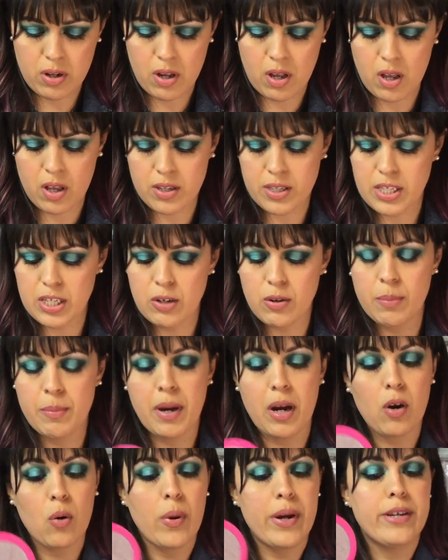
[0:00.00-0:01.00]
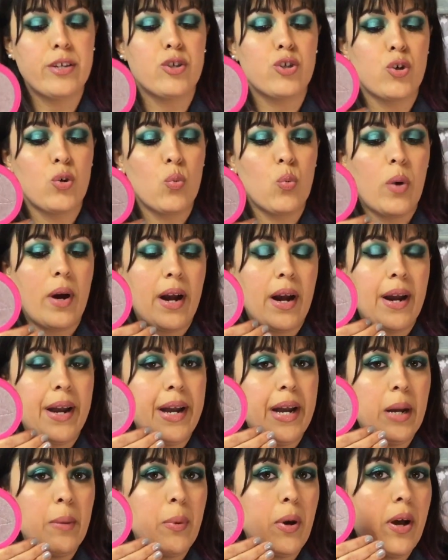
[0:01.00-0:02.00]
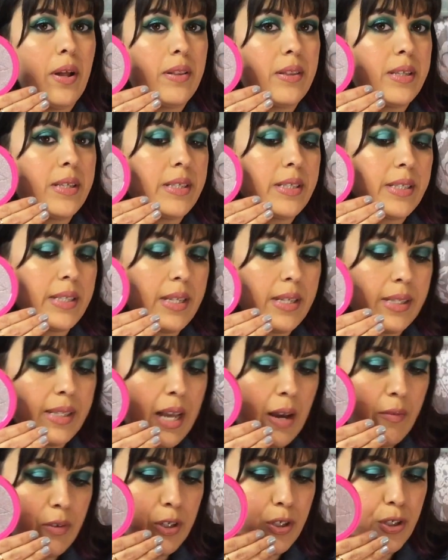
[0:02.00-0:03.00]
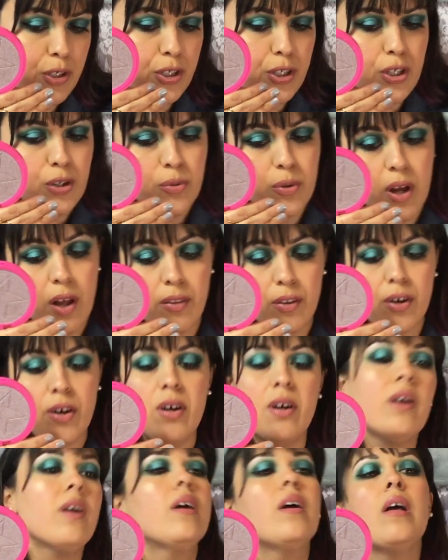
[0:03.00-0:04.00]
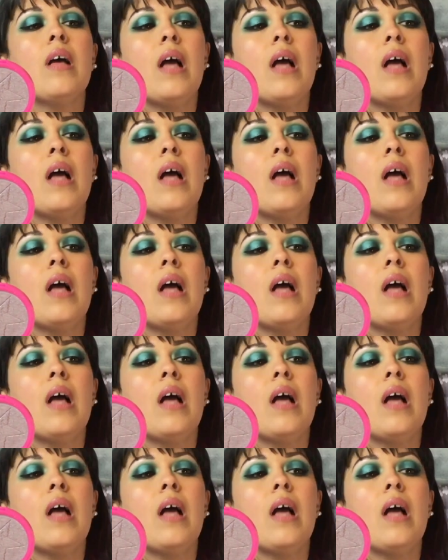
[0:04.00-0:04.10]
Also, I'm not quite sure why I bought this Lavender Snow color.